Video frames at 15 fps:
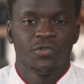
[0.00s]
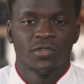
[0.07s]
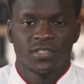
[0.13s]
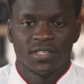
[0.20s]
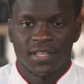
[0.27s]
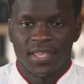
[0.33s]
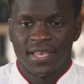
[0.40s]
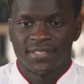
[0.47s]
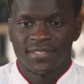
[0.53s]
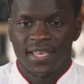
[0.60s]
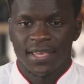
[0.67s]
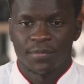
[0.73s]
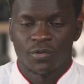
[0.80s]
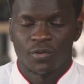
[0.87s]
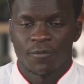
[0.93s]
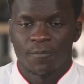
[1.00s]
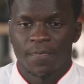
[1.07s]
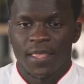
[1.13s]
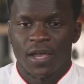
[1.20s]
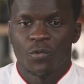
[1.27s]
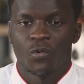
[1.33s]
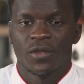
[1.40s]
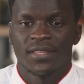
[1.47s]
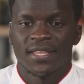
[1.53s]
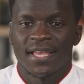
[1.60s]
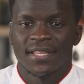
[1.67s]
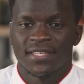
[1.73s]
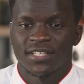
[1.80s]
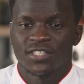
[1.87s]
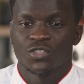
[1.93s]
reaches the guest table, I want
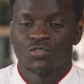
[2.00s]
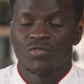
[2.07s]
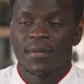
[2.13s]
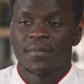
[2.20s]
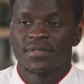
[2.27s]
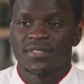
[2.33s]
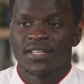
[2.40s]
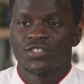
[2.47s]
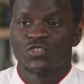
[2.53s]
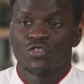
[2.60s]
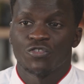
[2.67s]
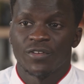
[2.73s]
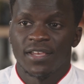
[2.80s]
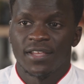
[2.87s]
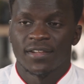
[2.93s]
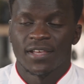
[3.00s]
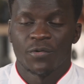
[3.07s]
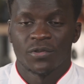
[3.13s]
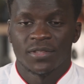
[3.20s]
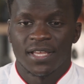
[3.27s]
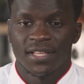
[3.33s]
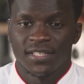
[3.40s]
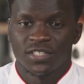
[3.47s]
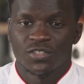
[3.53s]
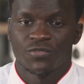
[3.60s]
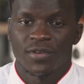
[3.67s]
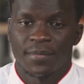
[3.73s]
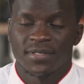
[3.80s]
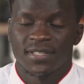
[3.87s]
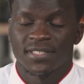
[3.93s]
that dish to represent Serigne. I want that dish to
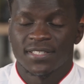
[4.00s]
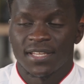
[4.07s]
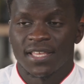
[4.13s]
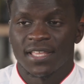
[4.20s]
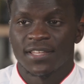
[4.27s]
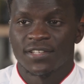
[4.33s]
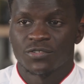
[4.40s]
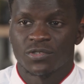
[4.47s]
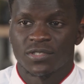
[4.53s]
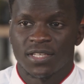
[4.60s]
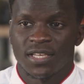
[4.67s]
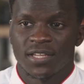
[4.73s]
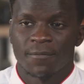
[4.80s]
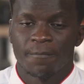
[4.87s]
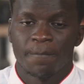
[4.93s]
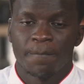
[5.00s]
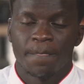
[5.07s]
represent Senegalese cuisine.